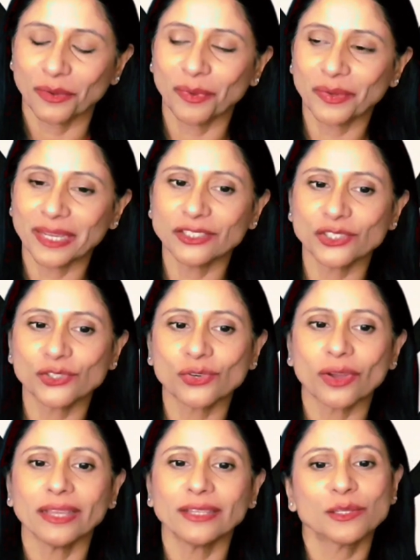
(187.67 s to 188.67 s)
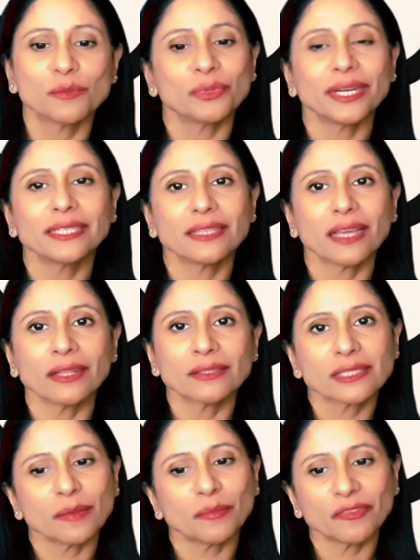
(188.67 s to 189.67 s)
We're going to try to break down
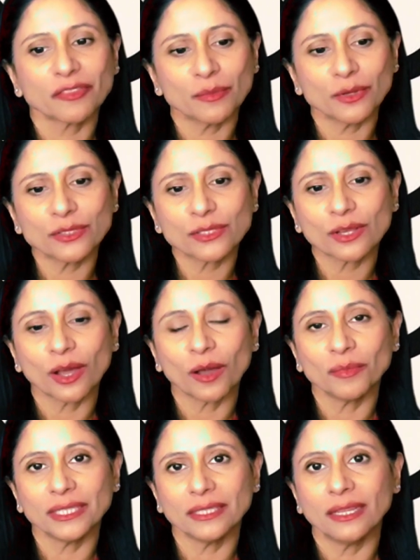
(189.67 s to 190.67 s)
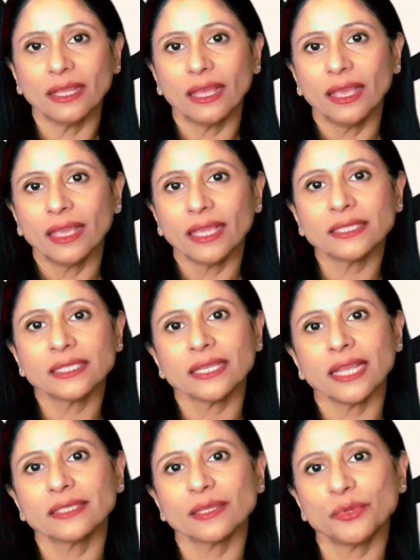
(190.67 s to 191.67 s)
some of the most common
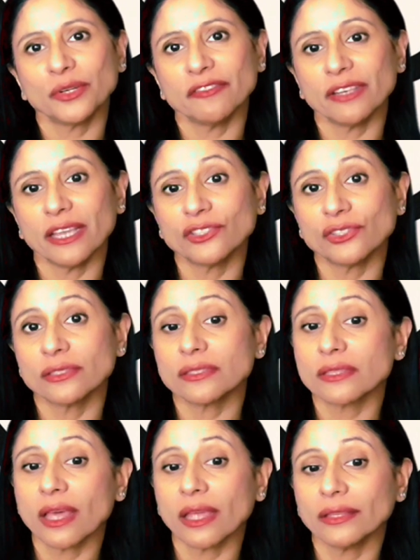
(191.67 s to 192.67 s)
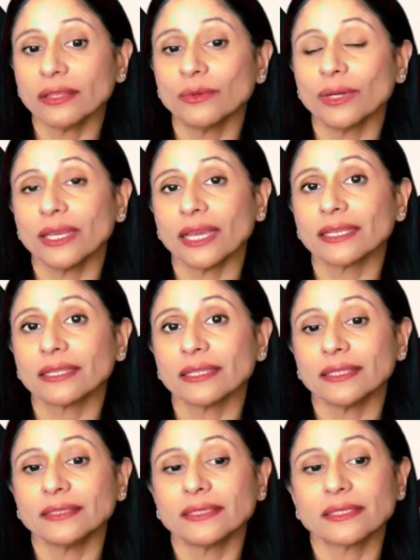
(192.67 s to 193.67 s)
internet abbreviations that you are
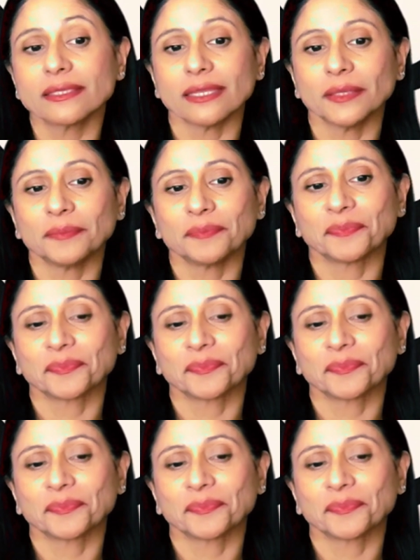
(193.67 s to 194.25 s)
likely to see.